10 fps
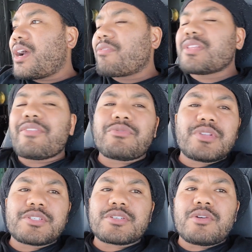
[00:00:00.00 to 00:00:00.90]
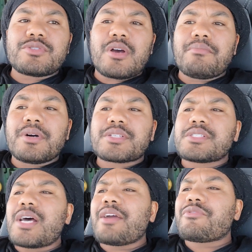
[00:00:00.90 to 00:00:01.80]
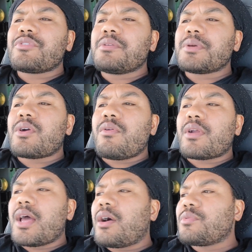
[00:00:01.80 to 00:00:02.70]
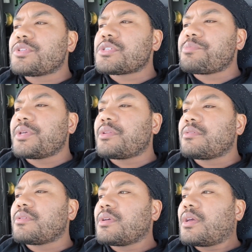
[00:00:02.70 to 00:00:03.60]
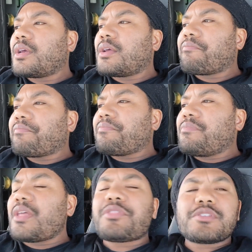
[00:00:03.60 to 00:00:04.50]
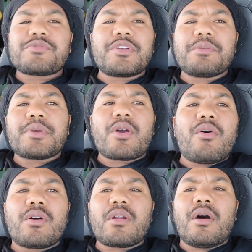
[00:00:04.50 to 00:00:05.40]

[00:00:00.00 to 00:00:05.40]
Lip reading: really haven't really showed y'all much because I haven't really been going out. We just been... Nothing's really been going